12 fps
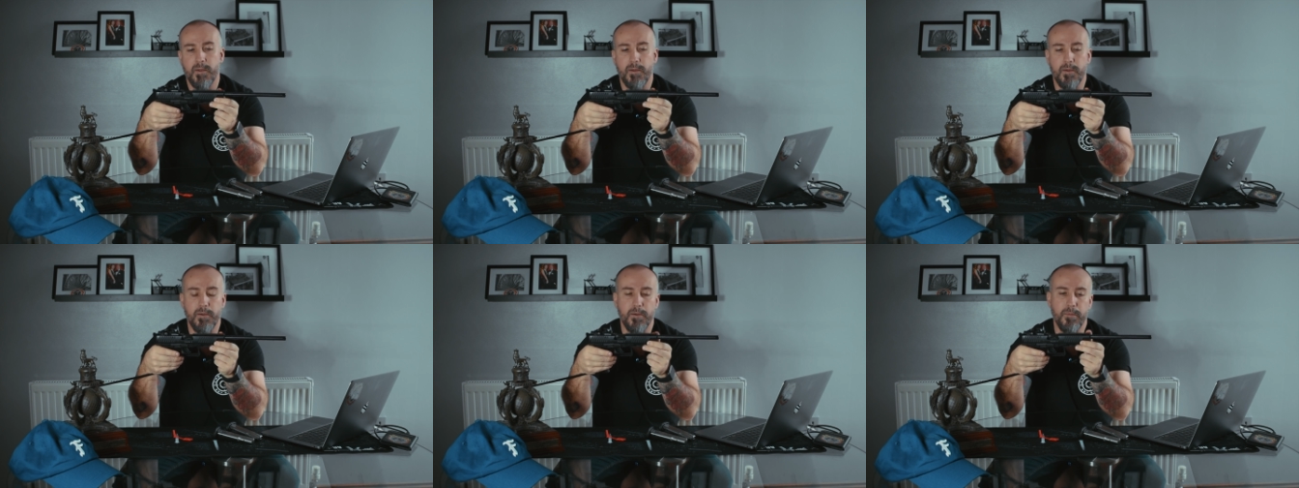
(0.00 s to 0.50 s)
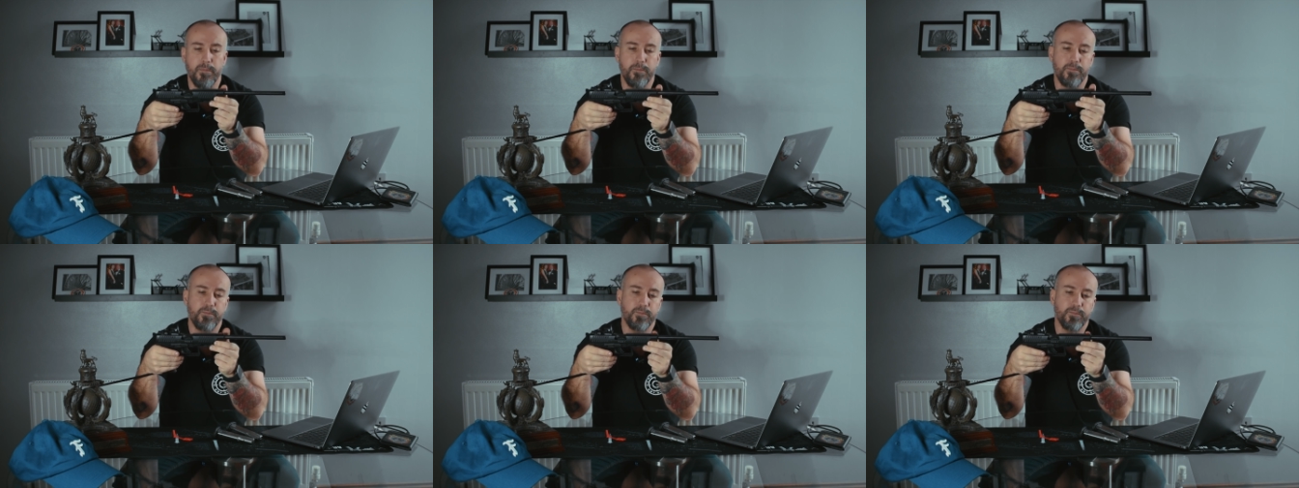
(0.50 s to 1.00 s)
from
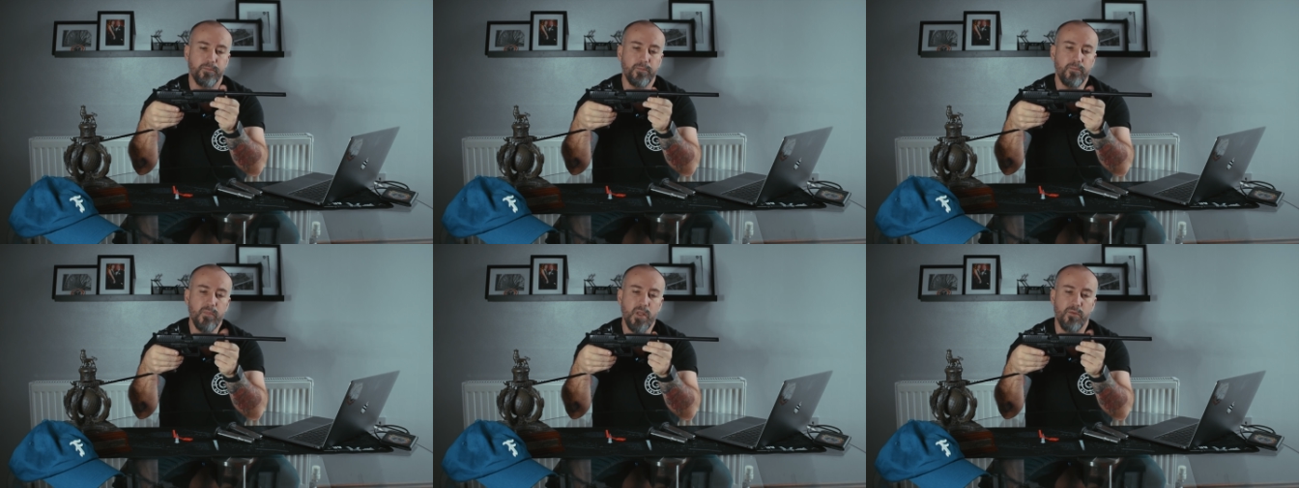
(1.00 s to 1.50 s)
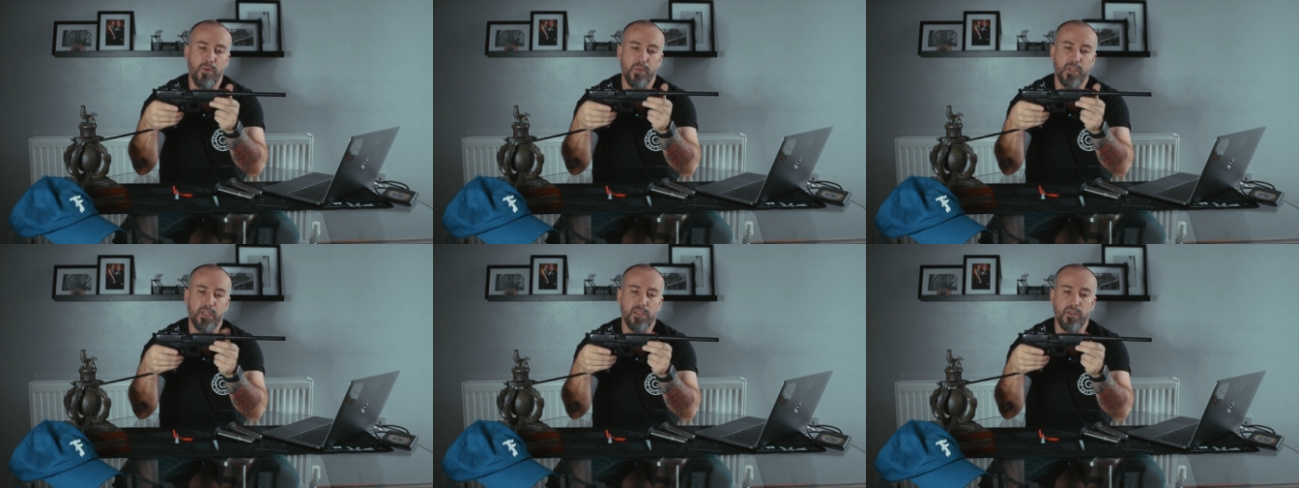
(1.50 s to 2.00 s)
a
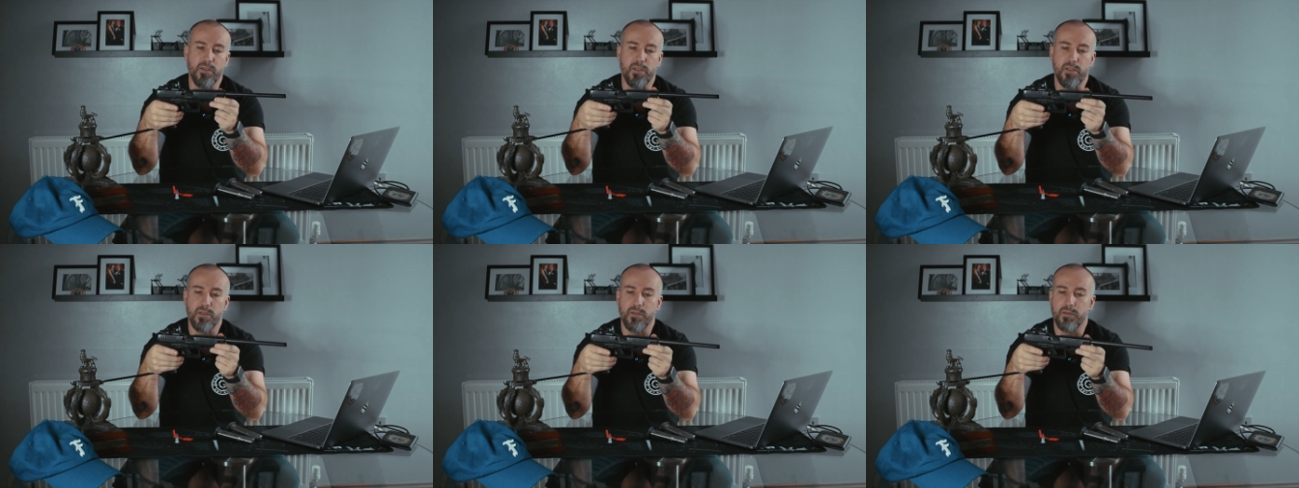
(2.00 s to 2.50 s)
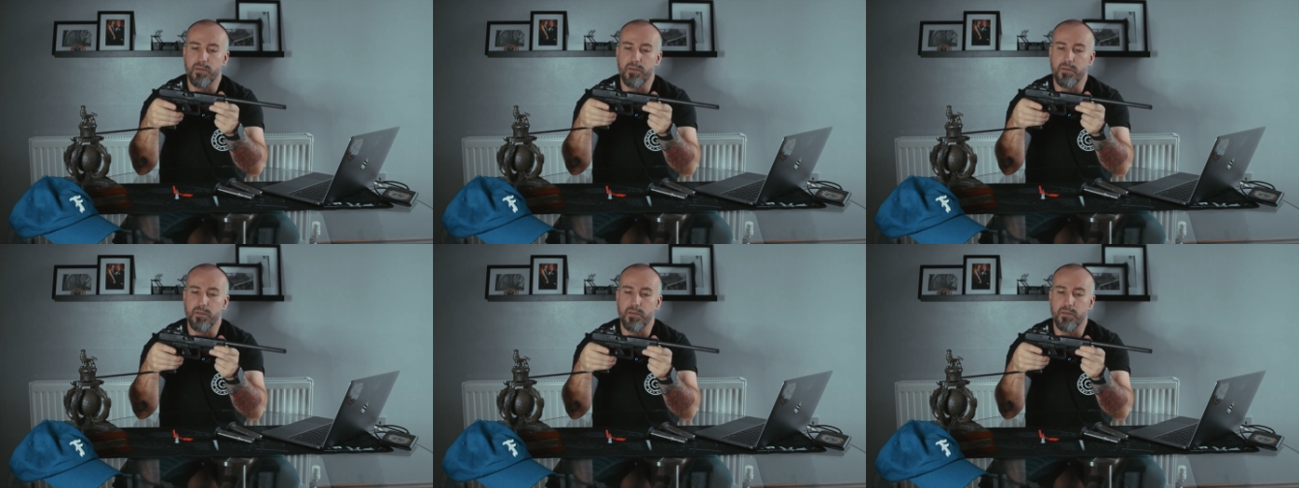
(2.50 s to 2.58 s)
distance.